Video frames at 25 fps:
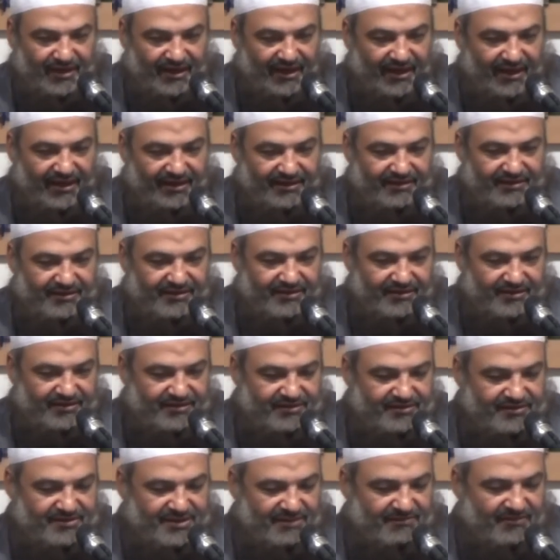And
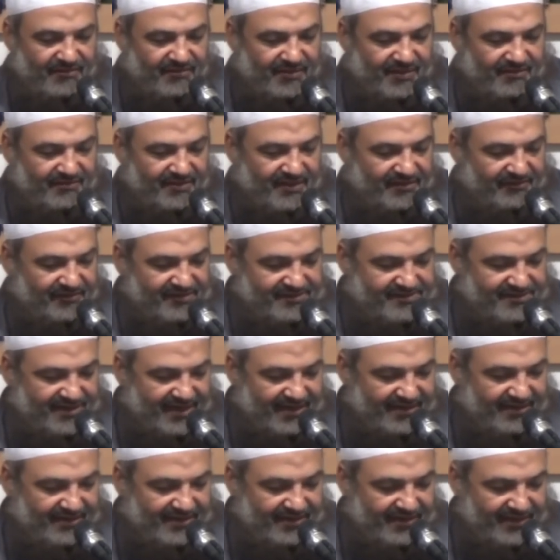some of them even
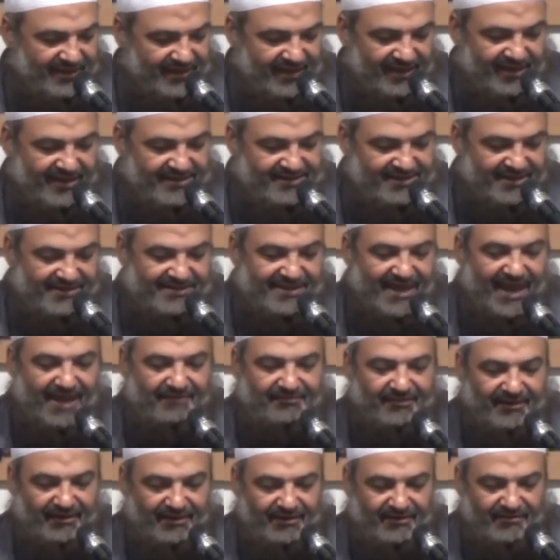said he is a
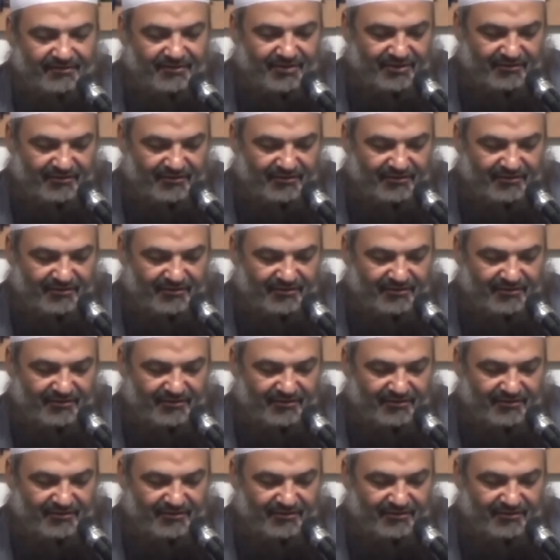tabi'i,